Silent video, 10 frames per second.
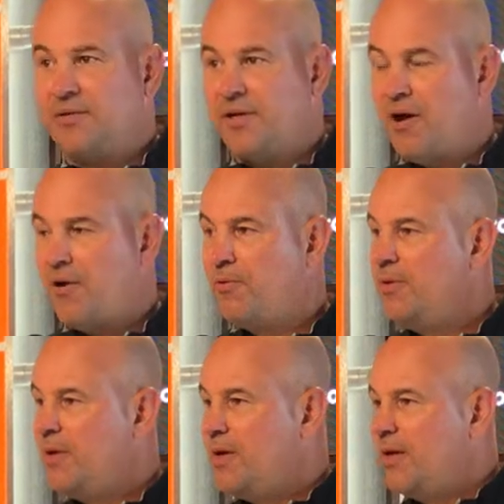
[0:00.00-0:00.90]
You know,
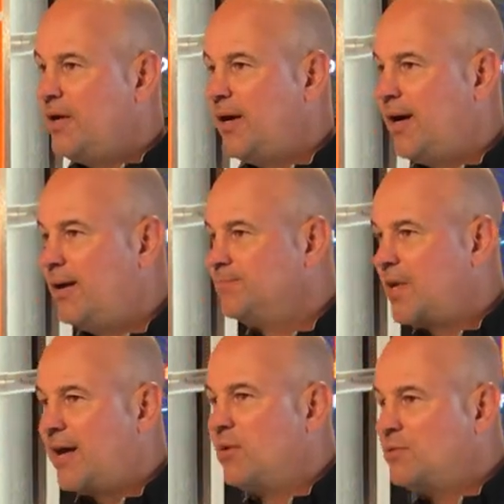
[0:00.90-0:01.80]

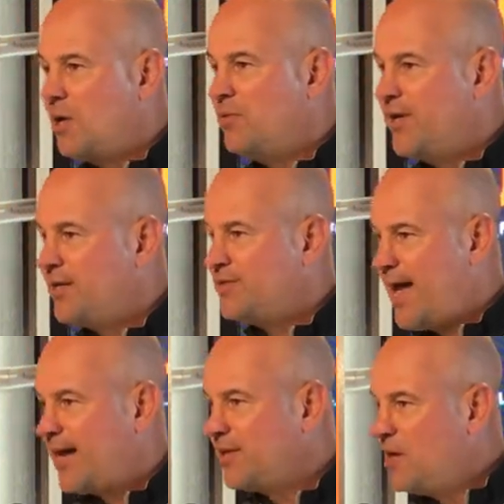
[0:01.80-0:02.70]
I don't know the
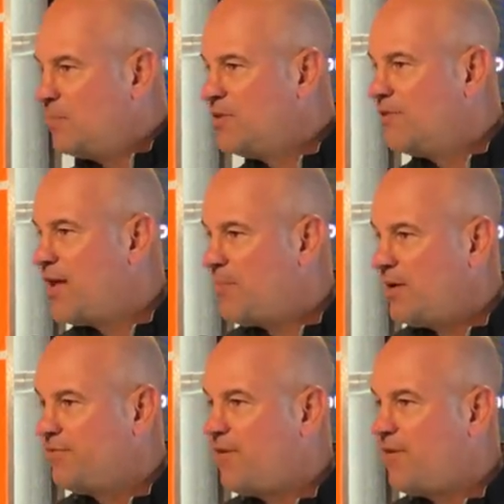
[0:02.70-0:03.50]
exact number of how many